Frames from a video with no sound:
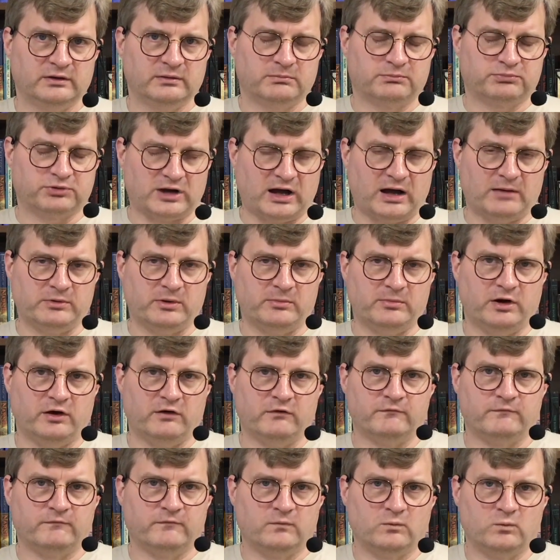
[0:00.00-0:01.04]
problem
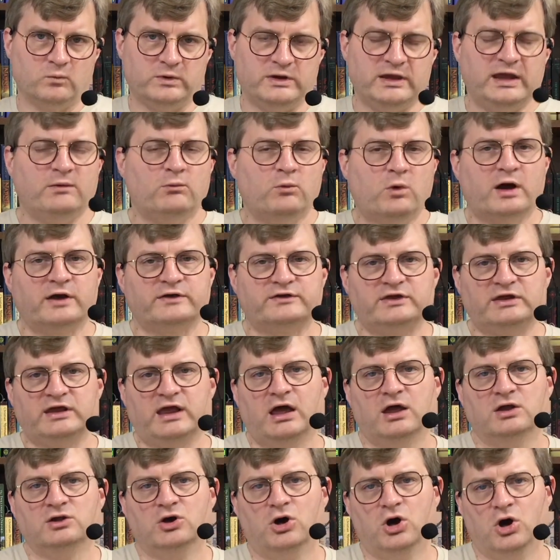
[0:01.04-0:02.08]
of we want to
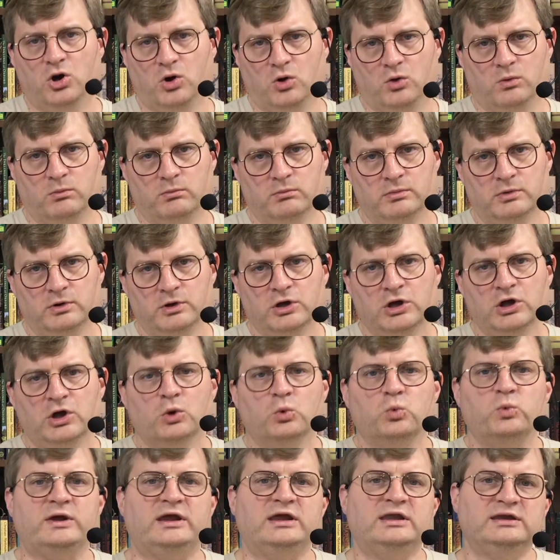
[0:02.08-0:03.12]
get home.
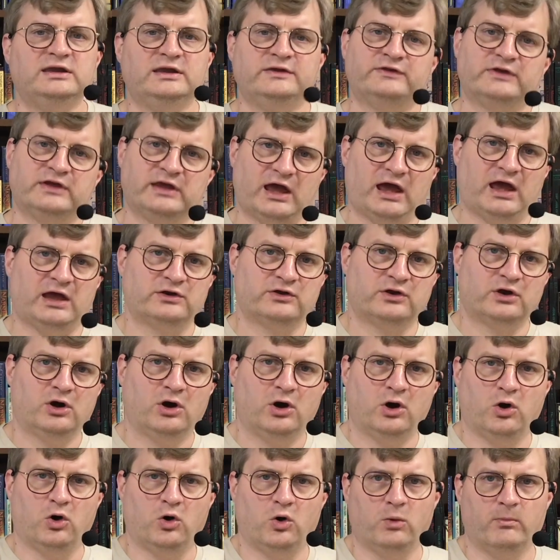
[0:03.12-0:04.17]
We need to get
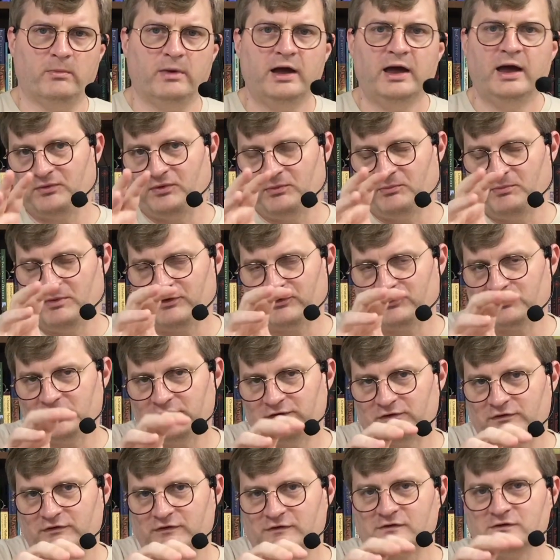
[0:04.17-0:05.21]
home. The
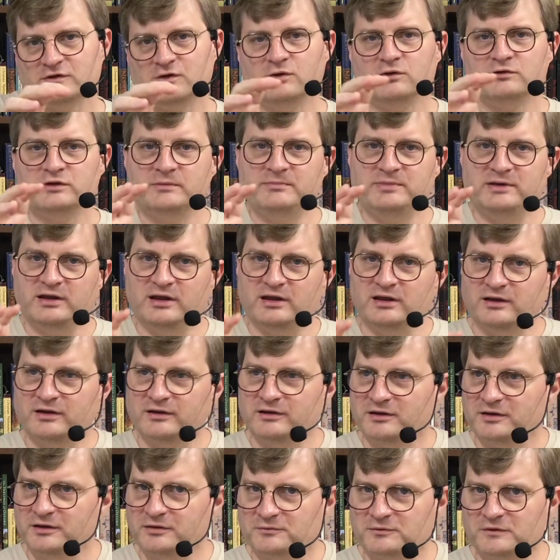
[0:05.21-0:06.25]
mysteries are slowly
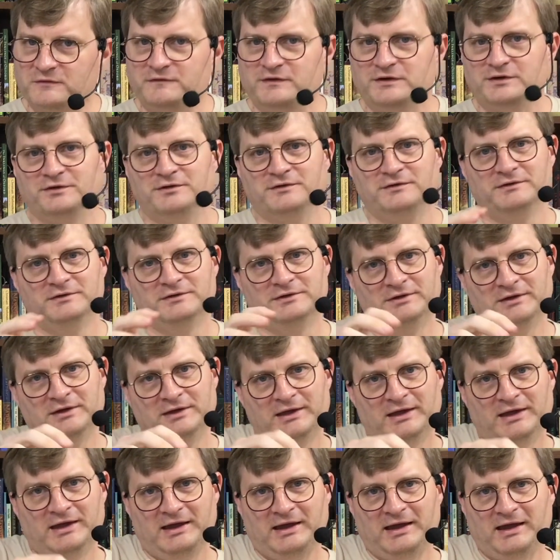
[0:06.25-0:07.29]
being revealed.
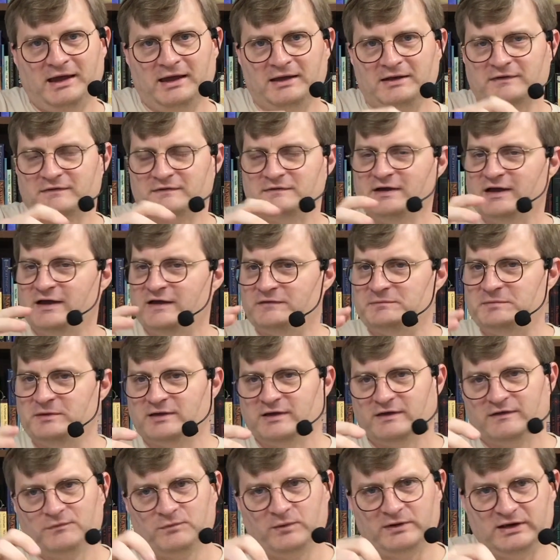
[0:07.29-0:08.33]
And it's nice
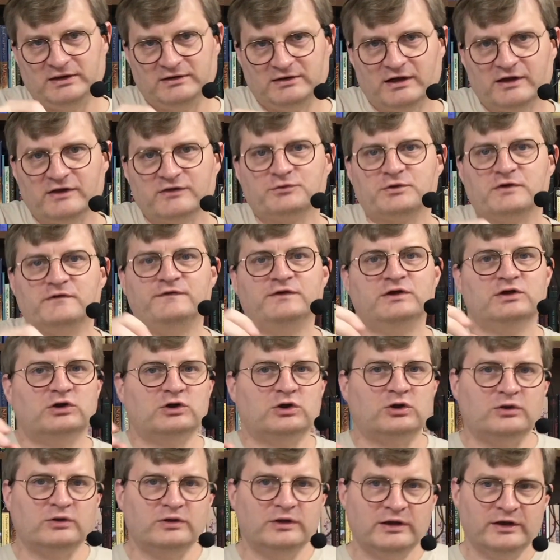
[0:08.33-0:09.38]
because when he does
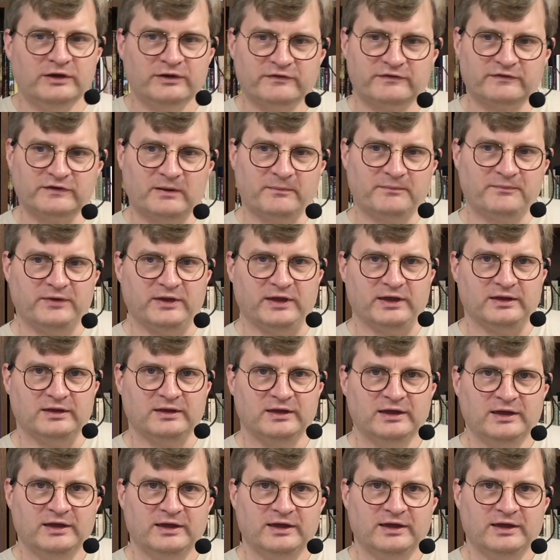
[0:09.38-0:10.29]
reveal something